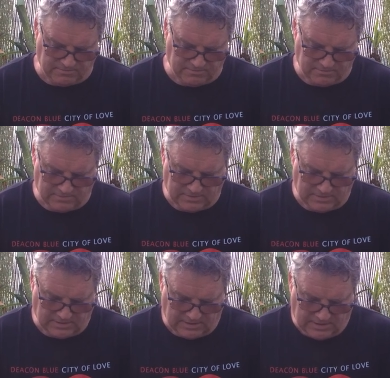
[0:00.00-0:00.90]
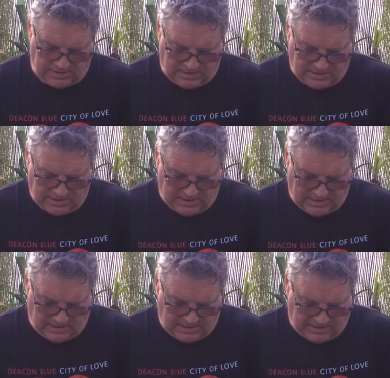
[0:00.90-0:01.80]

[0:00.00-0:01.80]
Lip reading: (no one is talking)